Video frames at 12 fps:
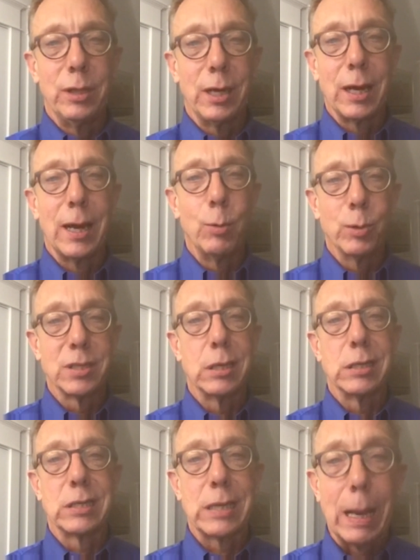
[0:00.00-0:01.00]
The guy was
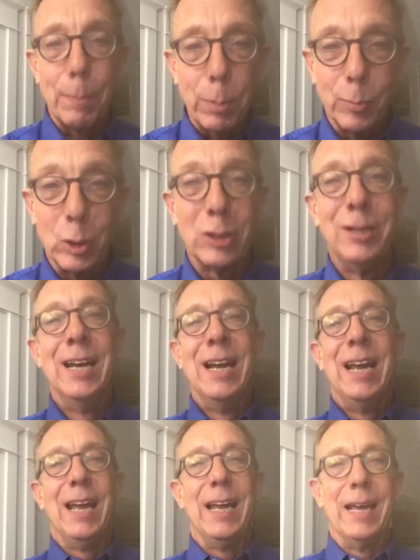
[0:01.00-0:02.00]
unstoppable
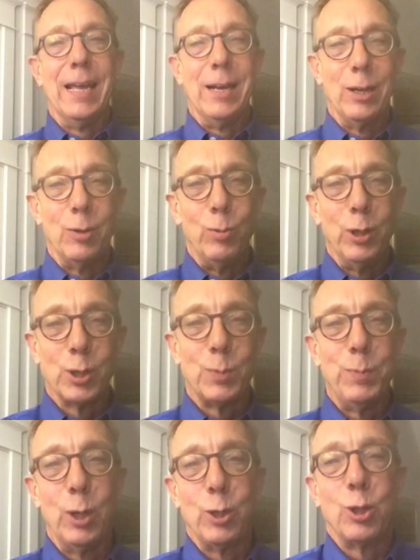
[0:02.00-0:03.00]
and a real
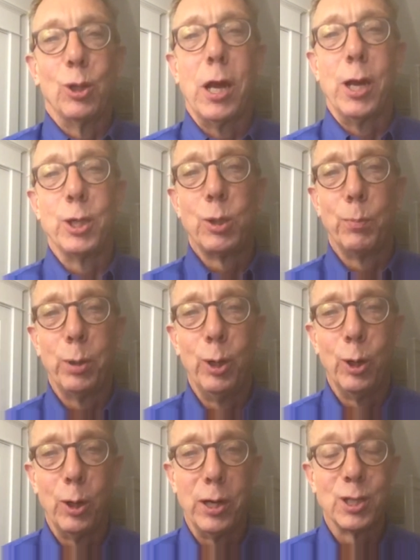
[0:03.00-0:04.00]
spiritual
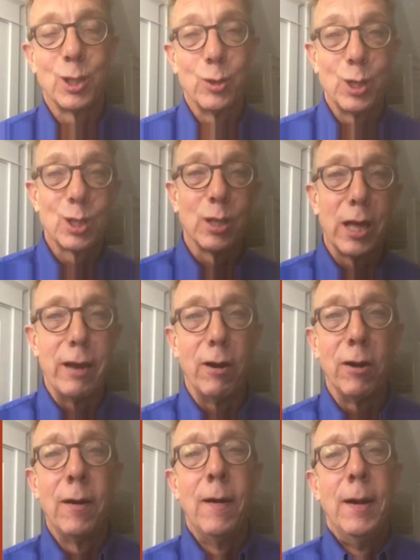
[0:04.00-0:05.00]
entrepreneur. And so this
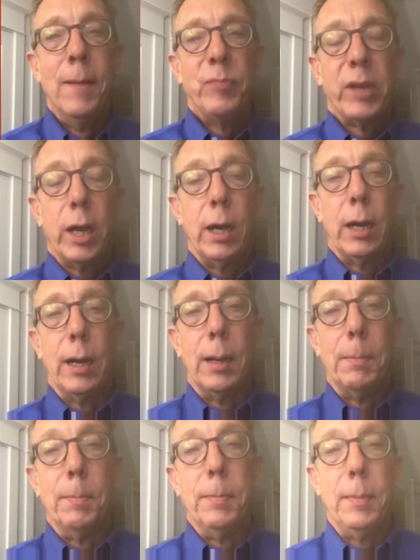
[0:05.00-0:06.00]
letter,
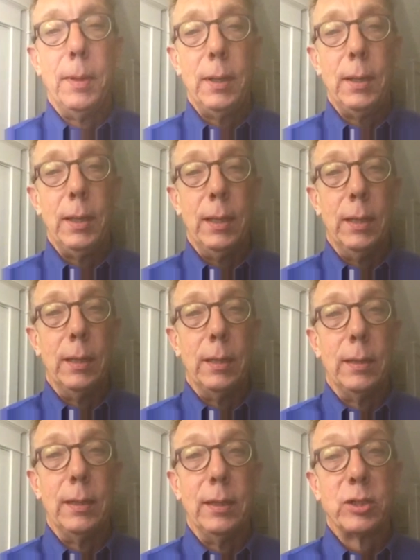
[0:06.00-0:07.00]

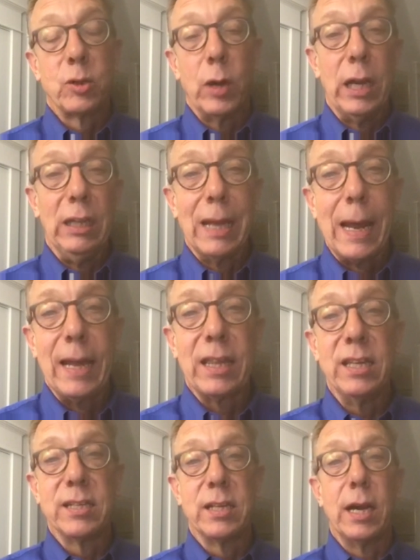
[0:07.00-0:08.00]
in its great
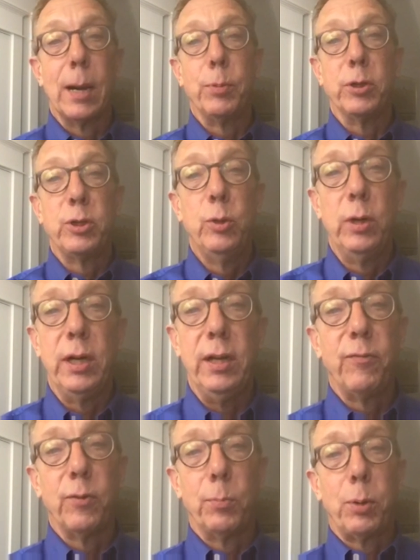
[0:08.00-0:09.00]
length, is an opportunity
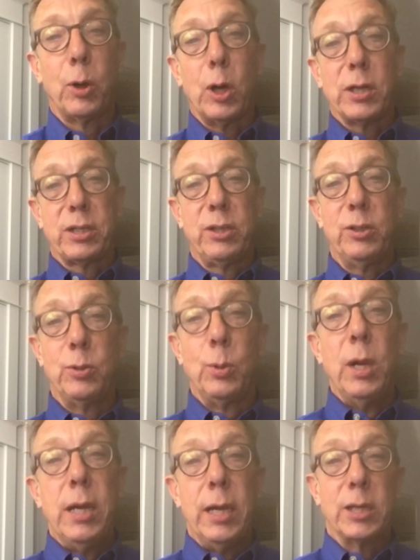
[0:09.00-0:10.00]
for Paul
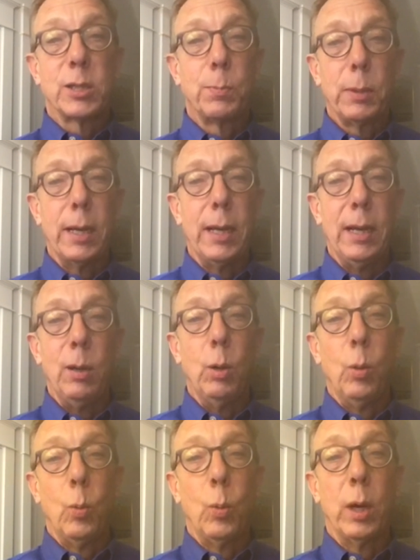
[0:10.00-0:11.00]
to explain
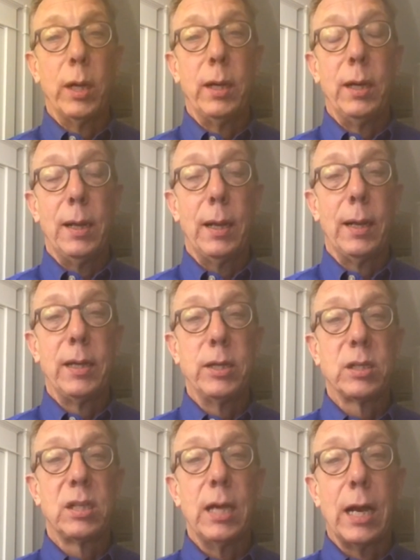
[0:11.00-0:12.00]
what
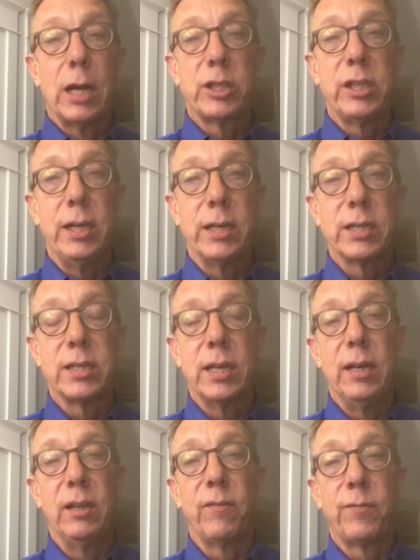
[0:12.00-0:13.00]
his theology is.
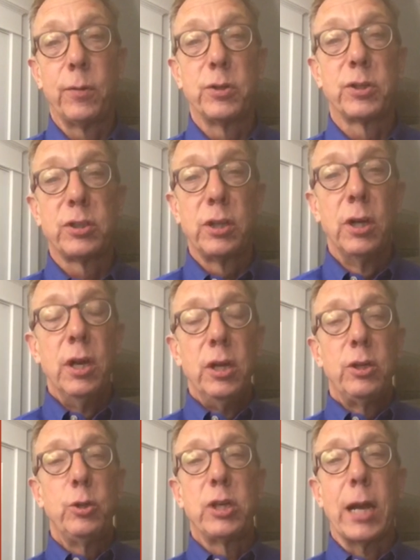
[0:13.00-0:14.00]
And in the first
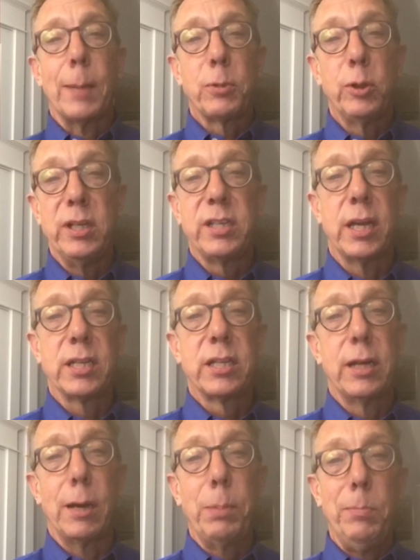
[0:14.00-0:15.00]
two chapters, he sets
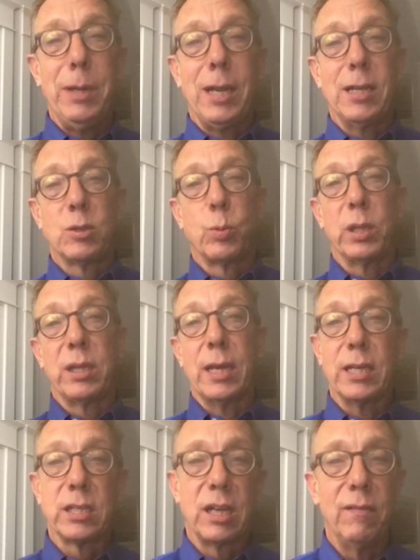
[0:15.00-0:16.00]
it up. He begins with
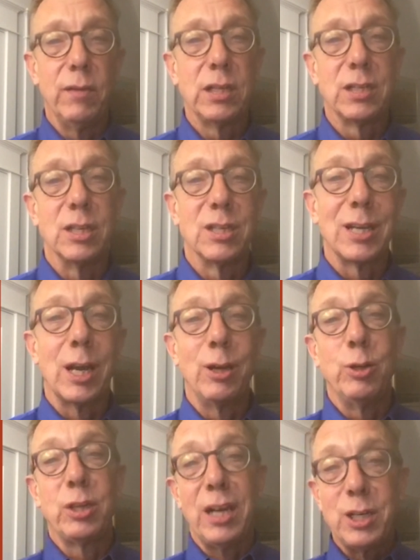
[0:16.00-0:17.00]
thanksgivings and
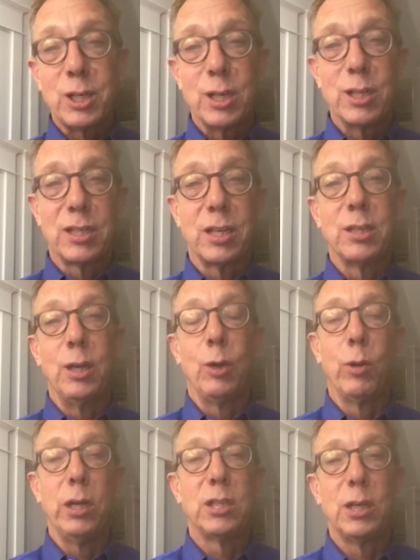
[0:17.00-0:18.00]
salutations as he
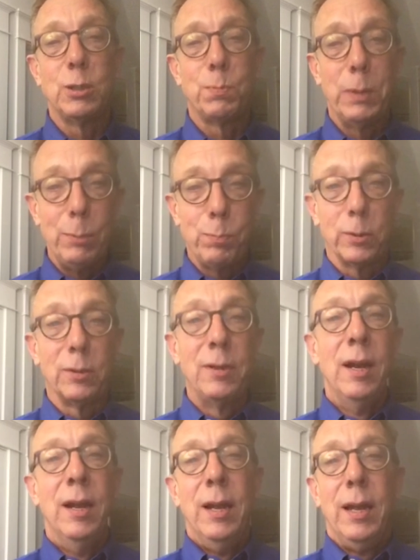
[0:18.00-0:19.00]
greets these people
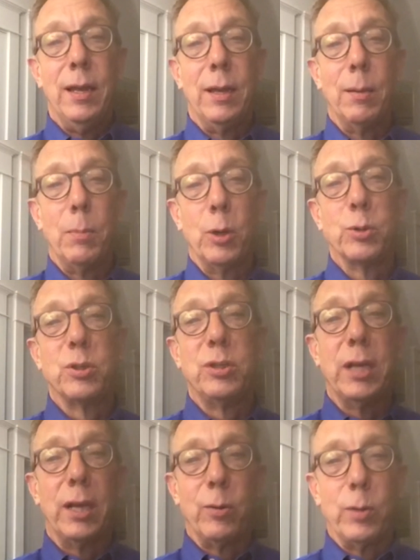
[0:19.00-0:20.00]
in a most
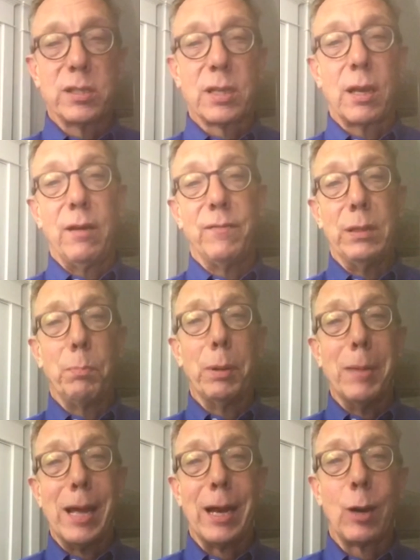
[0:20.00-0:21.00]
generous kind of
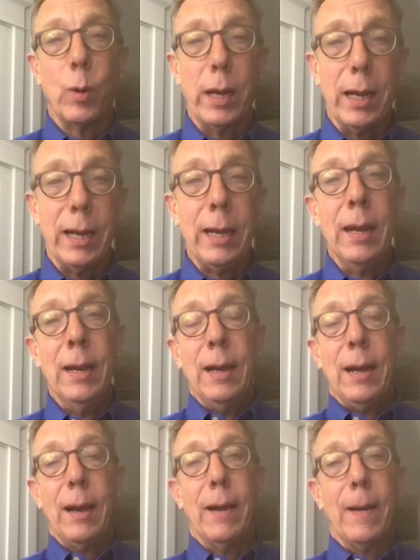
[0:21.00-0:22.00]
diplomatic way,
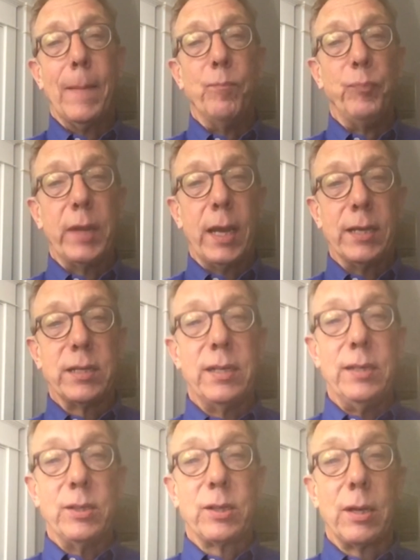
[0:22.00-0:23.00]
as
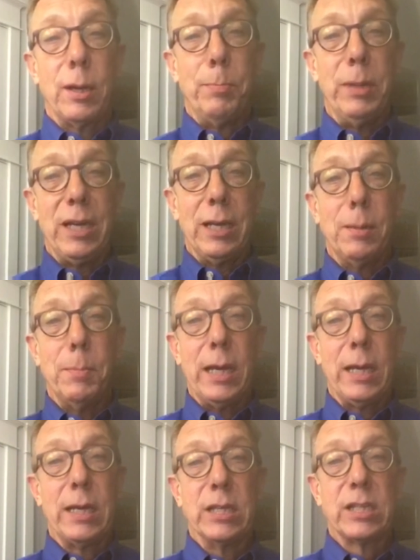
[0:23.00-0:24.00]
he's going to begin to
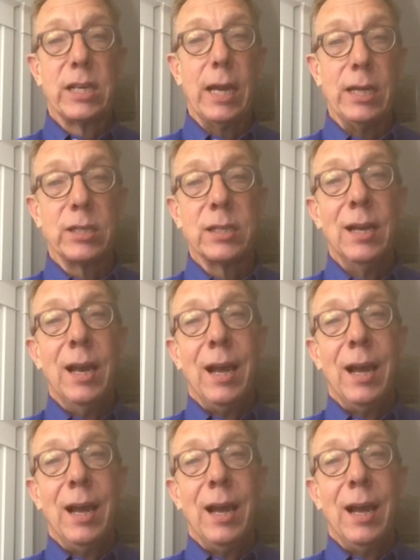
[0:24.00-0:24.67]
make his case.